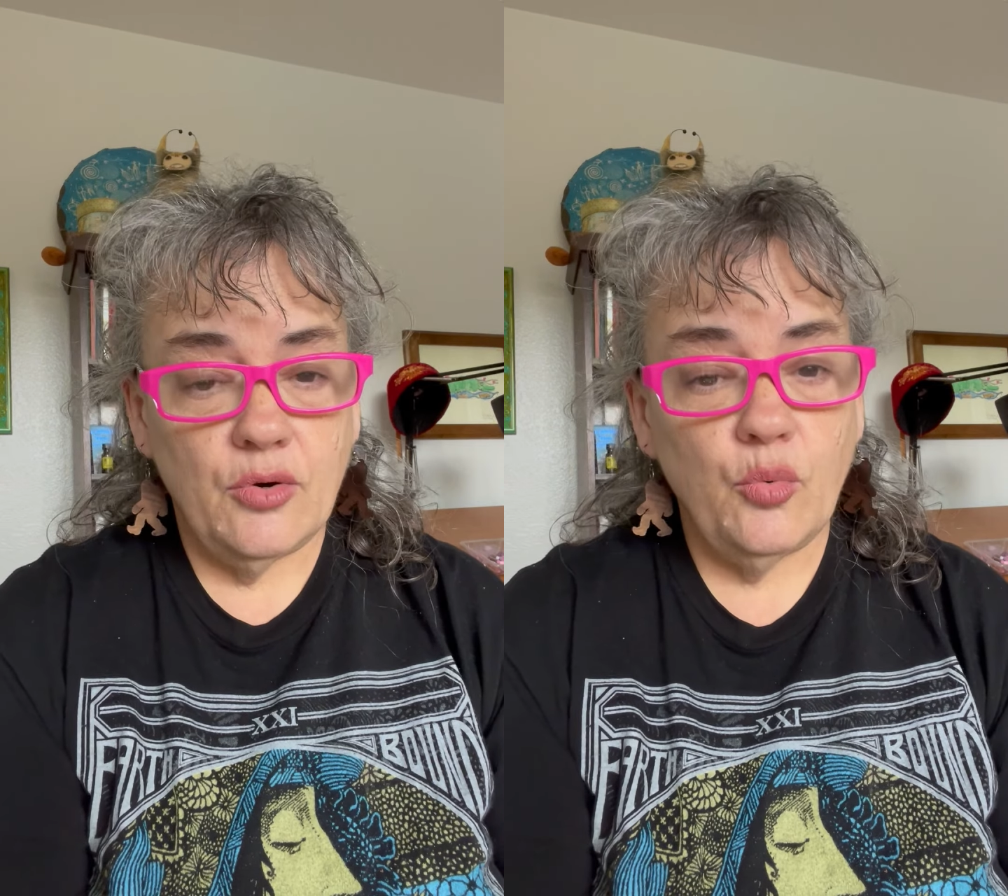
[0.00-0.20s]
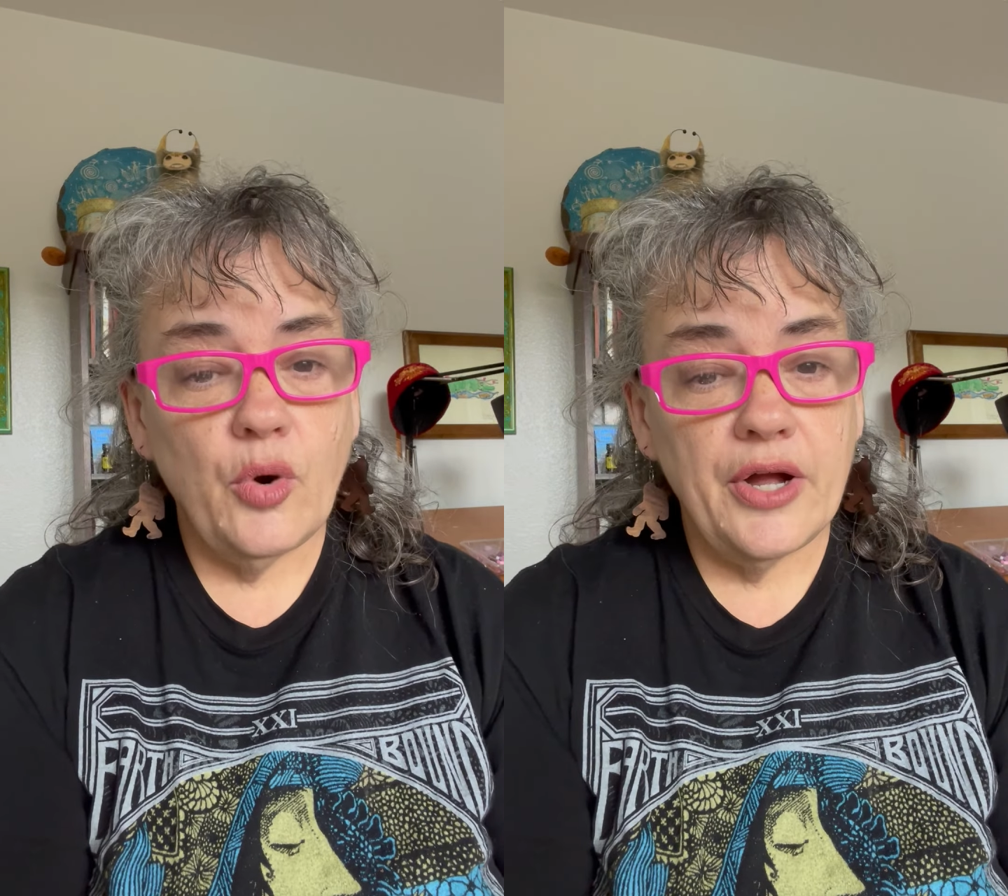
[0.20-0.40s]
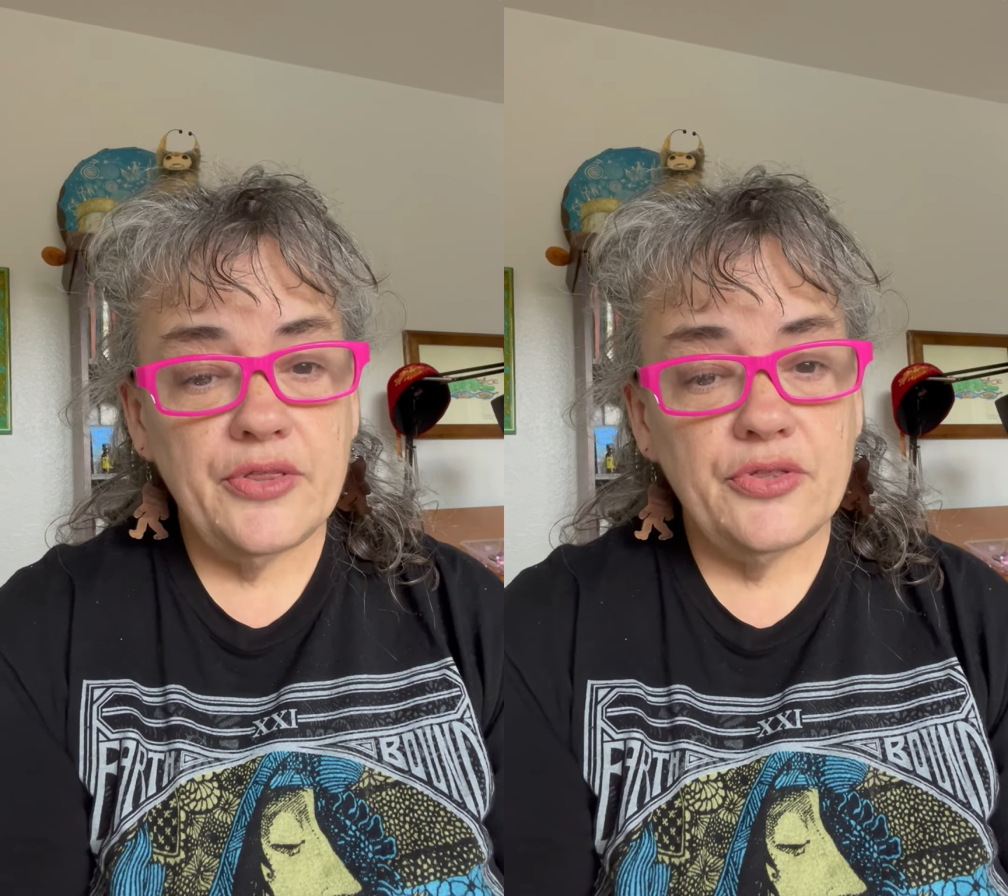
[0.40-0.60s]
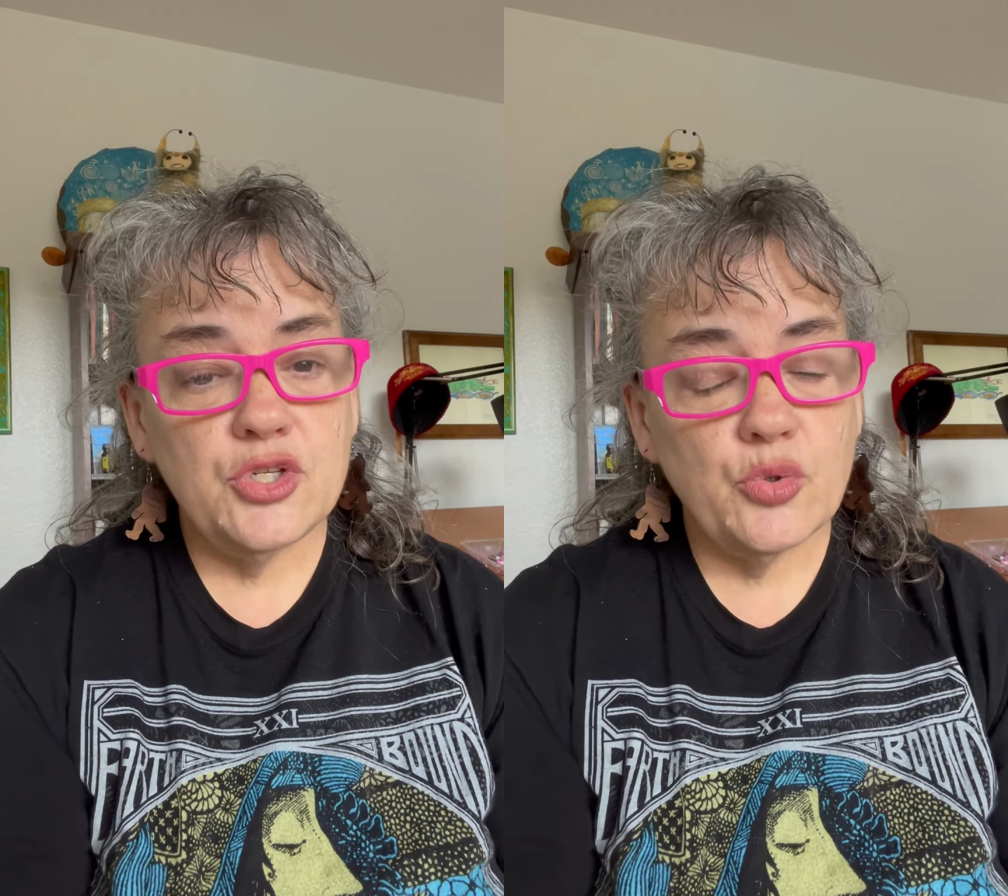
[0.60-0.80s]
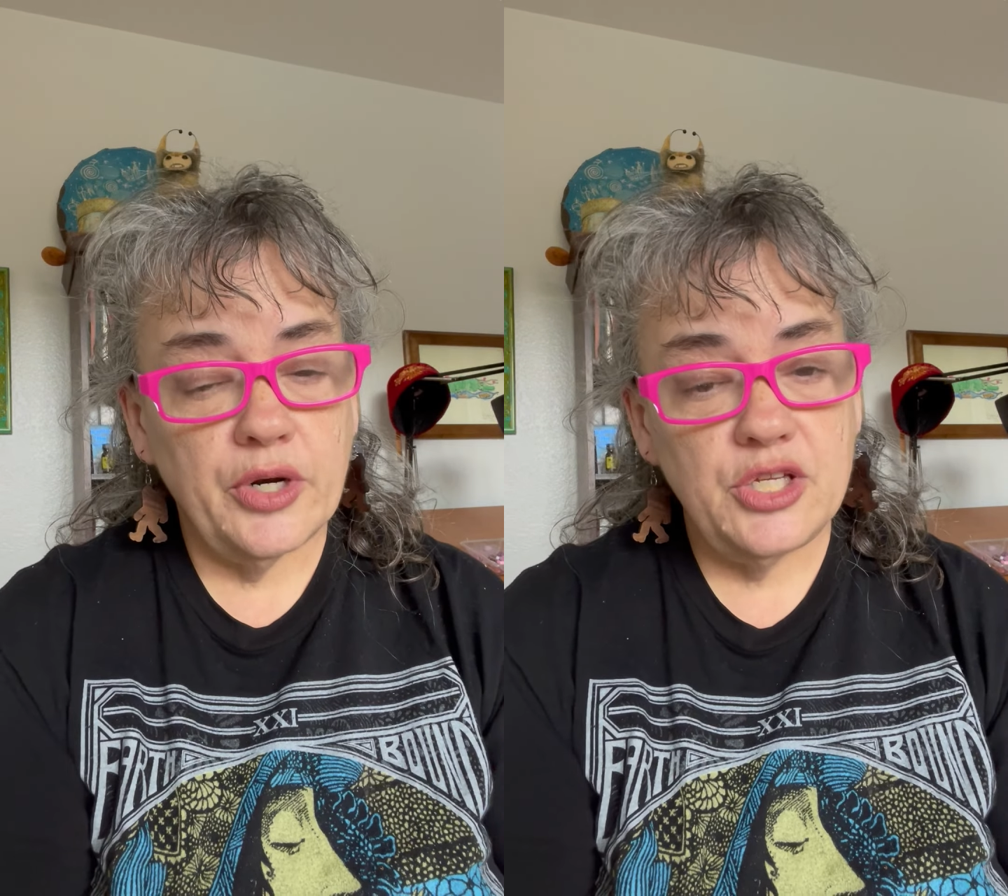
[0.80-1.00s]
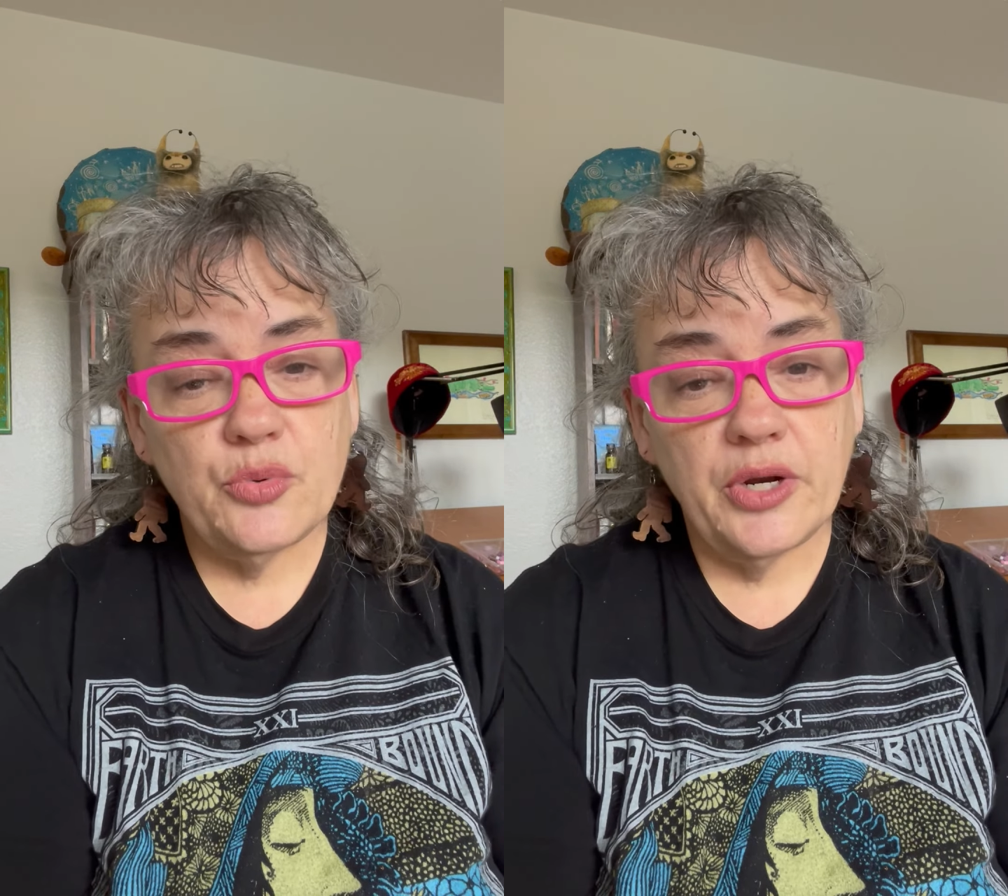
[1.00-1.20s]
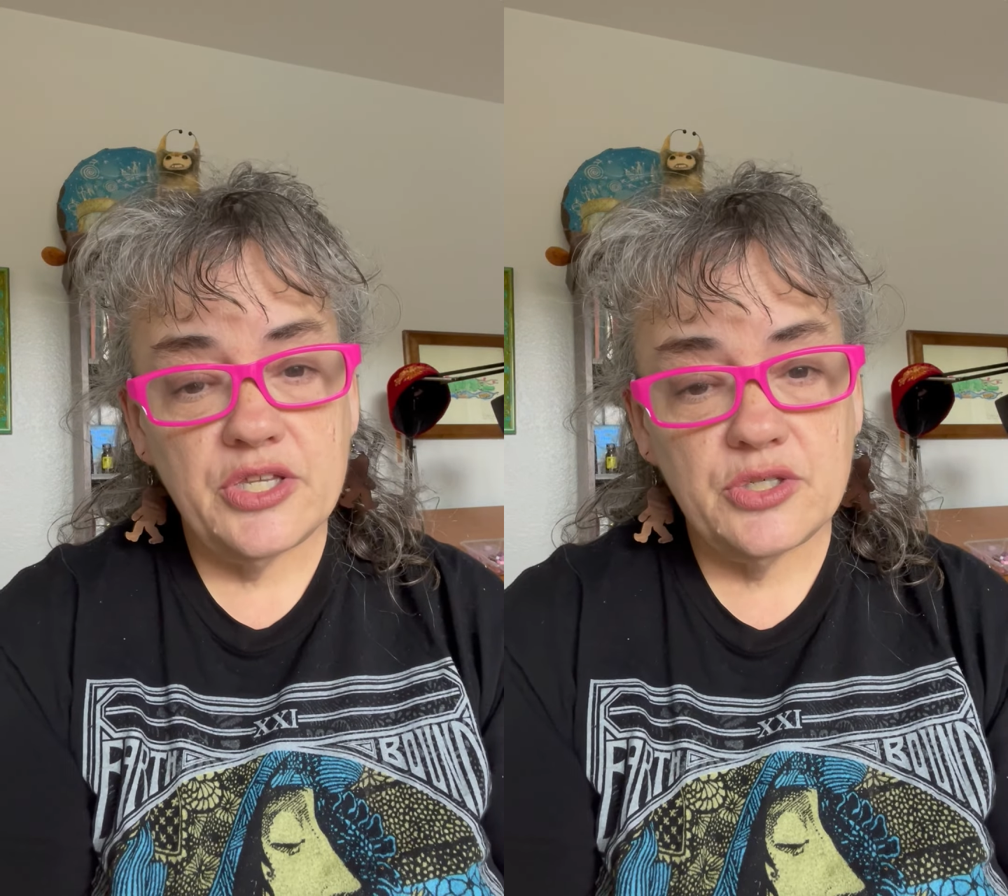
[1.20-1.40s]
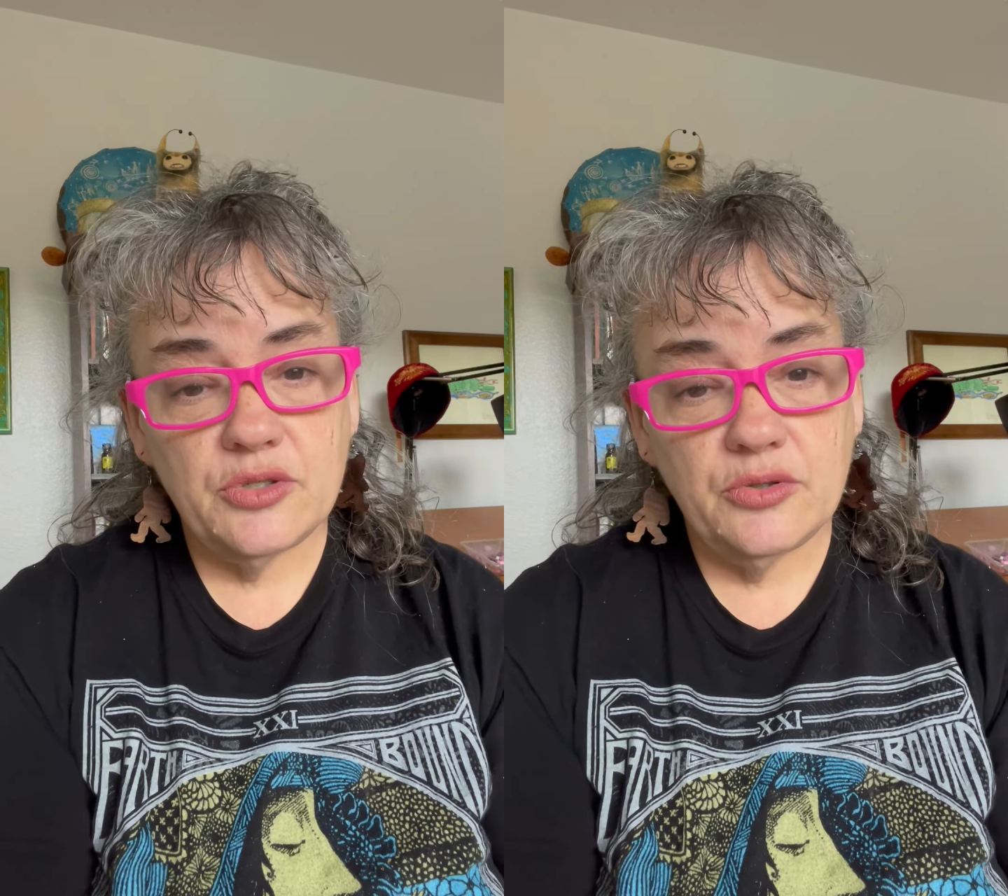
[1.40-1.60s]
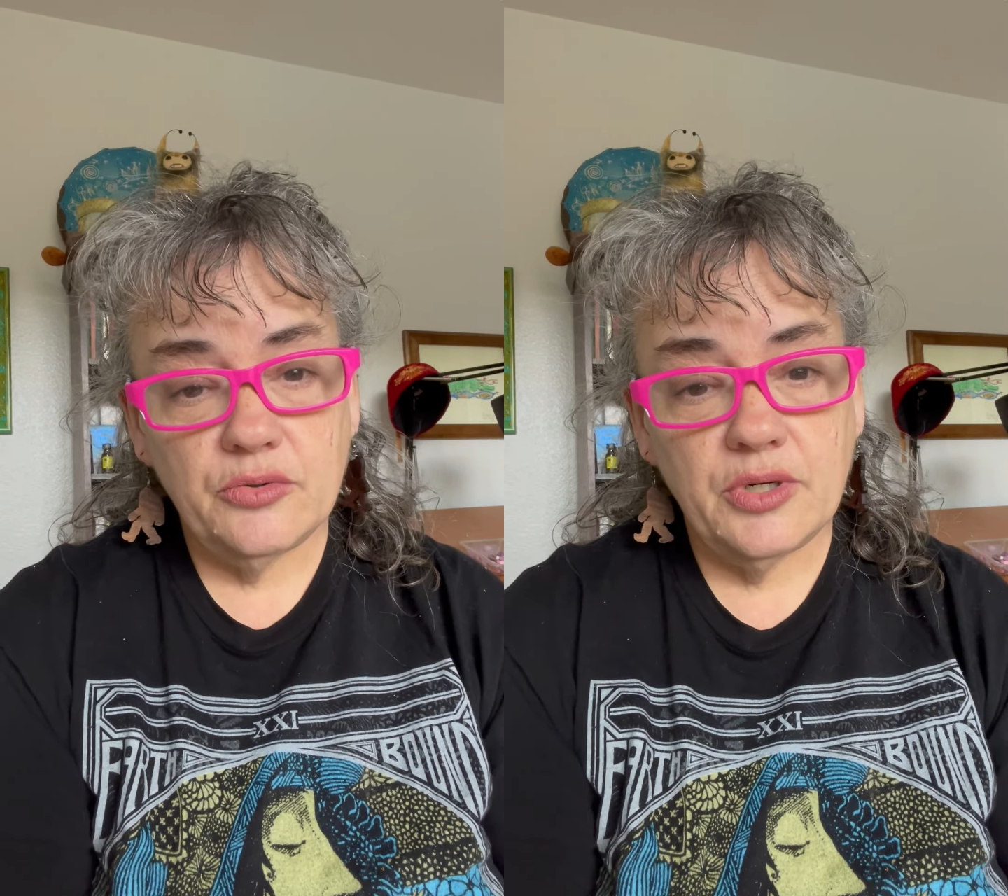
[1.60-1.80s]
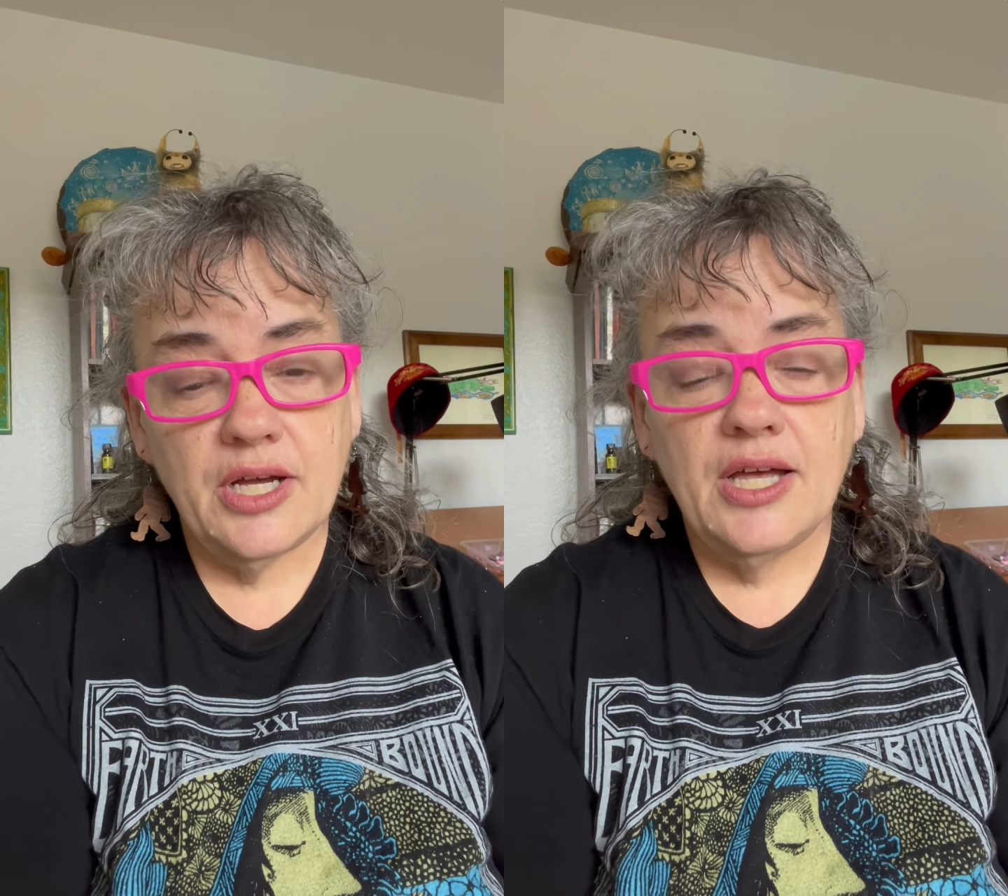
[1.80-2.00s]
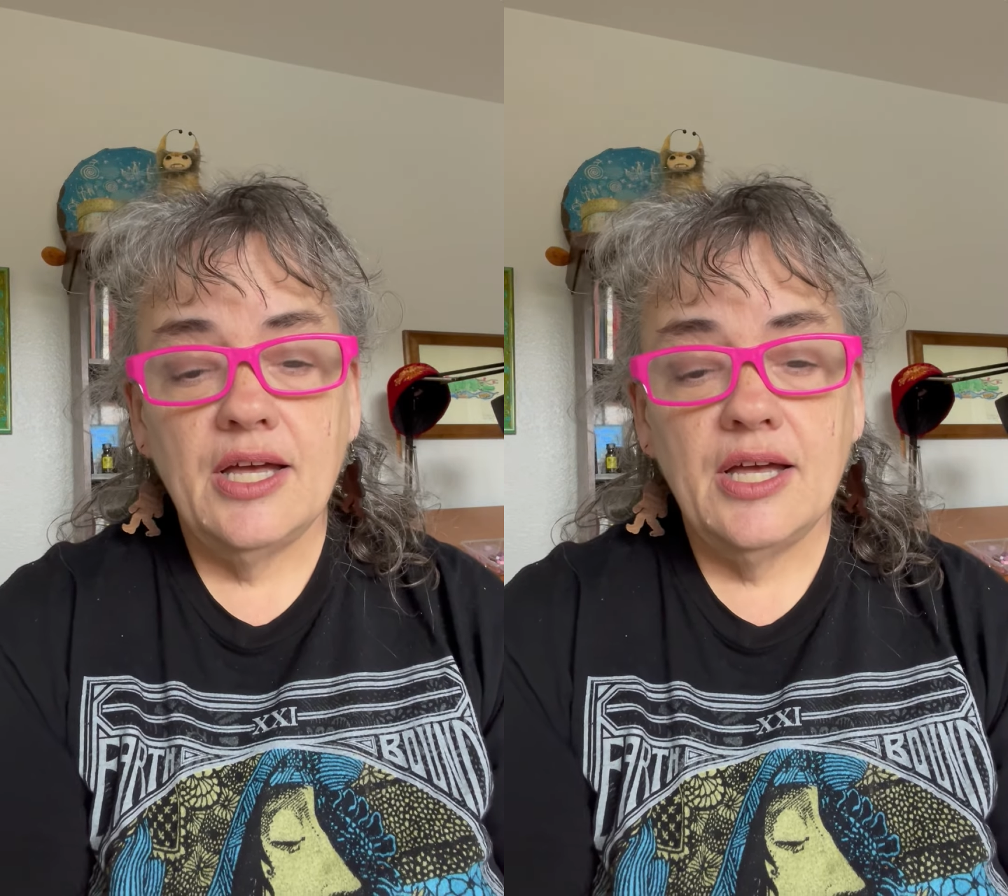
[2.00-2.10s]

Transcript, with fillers: won the 2022